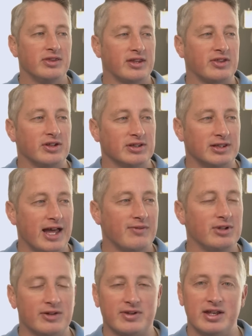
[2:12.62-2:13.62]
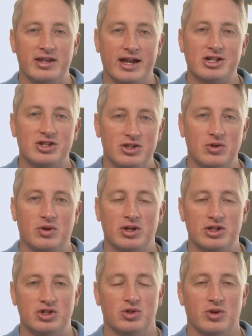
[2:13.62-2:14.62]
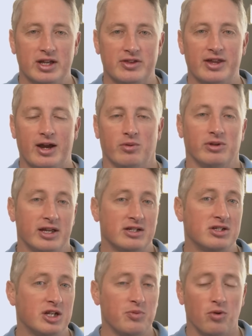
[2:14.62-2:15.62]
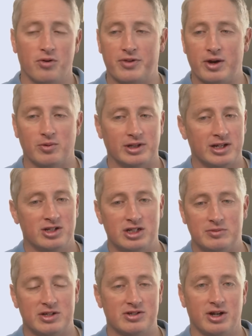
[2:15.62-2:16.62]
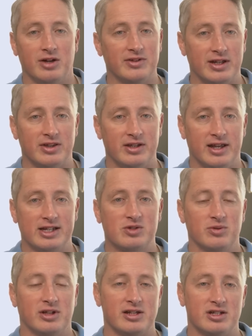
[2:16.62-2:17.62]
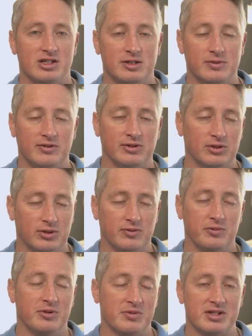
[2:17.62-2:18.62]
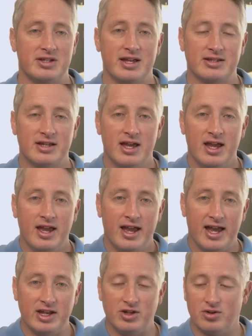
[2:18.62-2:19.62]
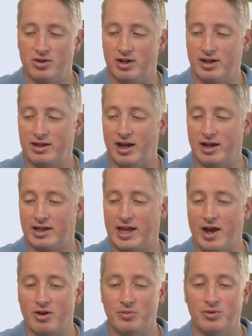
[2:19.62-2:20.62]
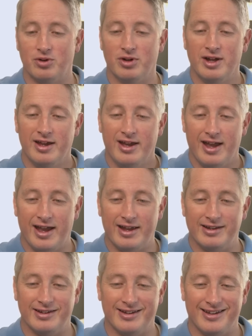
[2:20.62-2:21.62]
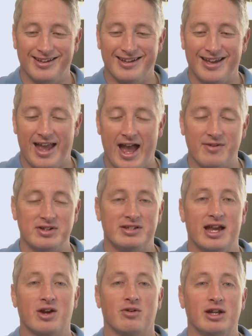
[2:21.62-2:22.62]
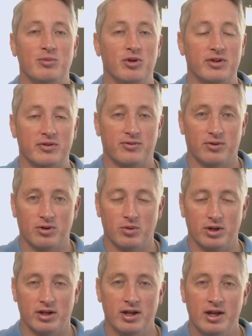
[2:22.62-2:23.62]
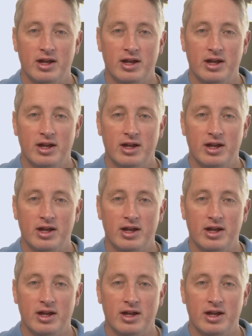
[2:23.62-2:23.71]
Like, the level of connection you could enjoy in that relationship, or if that relationship dissolved, in the next relationship, if you learn from your mistakes and you're accountable and have integrity moving forward,